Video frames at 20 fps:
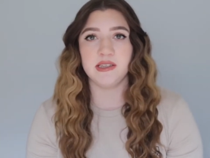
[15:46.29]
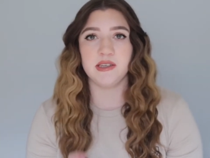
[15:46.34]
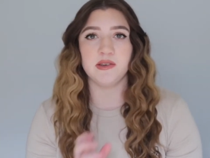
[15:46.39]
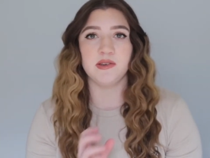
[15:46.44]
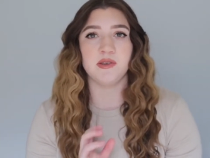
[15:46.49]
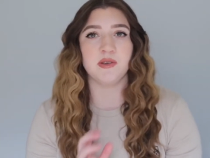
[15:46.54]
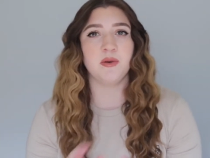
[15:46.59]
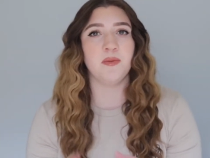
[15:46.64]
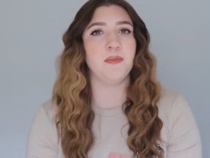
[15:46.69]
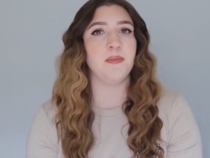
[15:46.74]

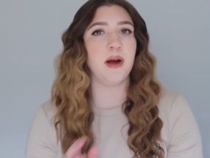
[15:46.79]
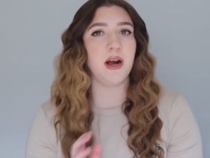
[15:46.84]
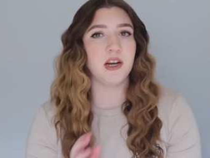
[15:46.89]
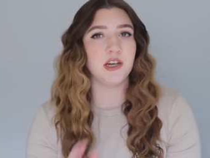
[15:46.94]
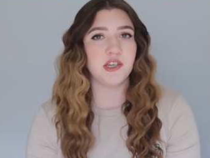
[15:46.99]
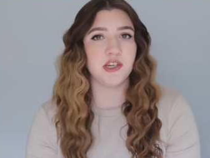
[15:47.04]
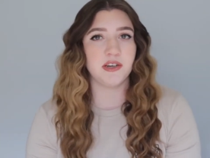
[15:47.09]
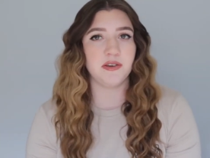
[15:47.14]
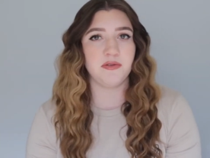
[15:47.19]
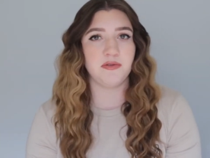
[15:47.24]
There's no
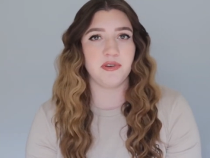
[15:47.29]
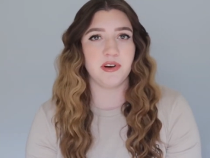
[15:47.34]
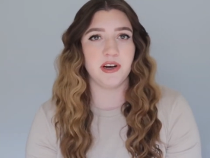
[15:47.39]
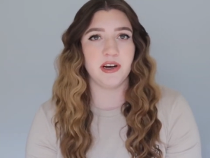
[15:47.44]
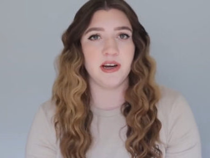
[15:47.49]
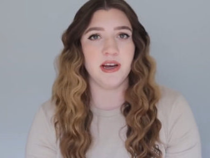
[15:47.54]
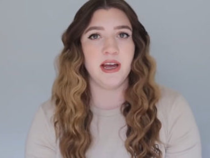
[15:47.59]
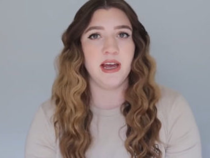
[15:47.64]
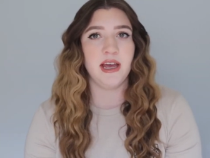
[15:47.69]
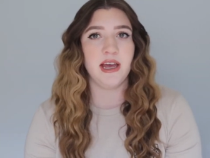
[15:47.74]
margin
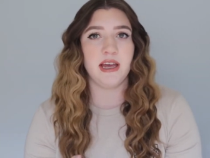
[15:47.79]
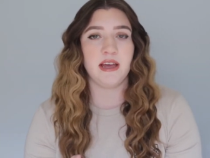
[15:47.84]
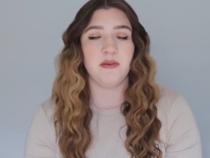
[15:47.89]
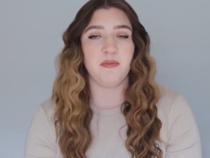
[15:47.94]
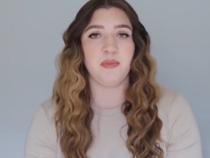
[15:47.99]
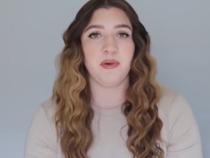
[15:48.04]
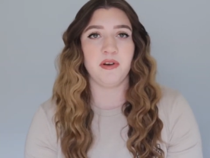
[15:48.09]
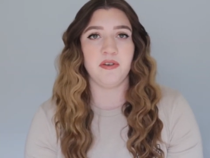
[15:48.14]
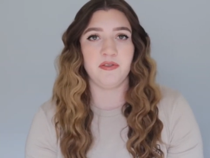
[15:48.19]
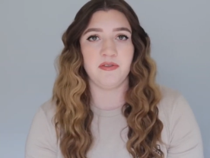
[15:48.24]
for
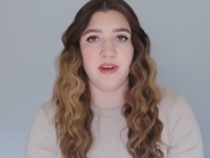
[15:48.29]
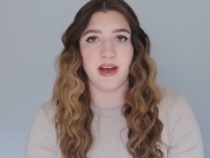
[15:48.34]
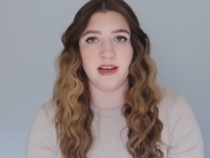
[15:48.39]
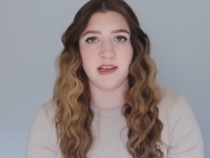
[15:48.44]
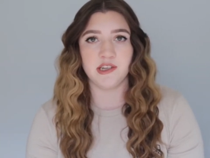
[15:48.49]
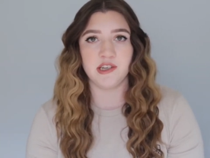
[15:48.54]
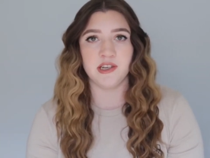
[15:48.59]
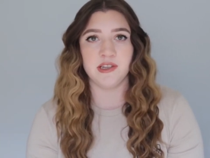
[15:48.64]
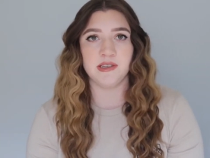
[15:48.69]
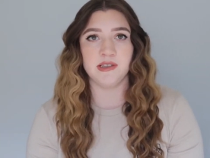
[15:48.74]

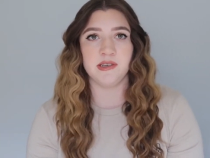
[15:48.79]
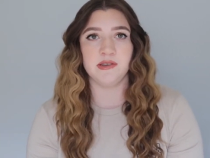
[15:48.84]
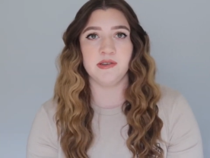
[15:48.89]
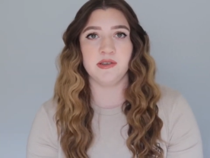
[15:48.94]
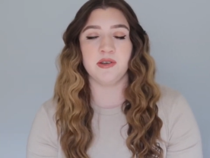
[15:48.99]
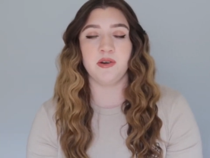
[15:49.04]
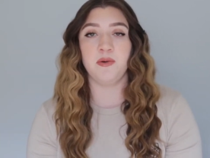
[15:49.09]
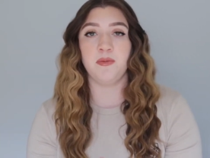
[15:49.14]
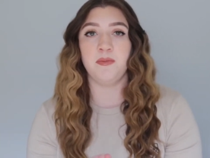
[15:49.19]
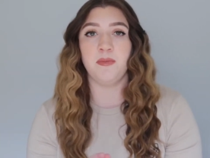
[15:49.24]
imperfections. There's
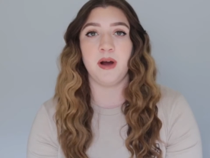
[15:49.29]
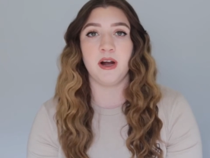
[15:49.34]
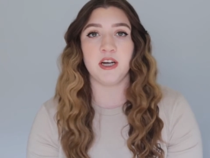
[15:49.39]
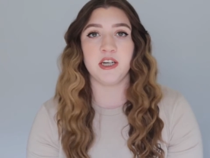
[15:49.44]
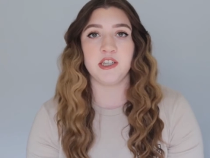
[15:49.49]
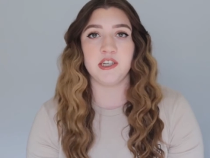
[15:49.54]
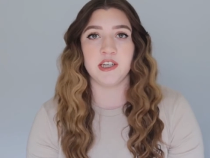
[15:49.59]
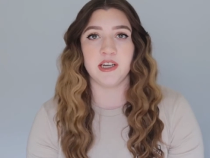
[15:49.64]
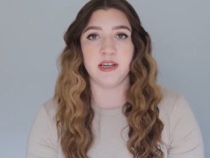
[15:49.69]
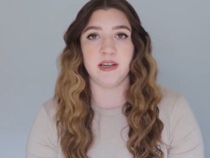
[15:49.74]
no
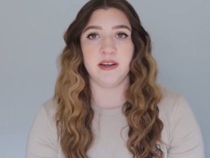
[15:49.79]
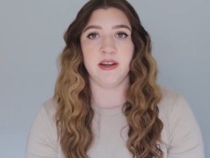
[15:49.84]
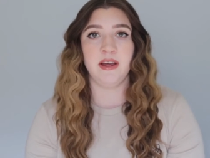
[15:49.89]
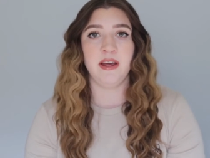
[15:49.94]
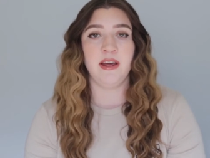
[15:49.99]
margin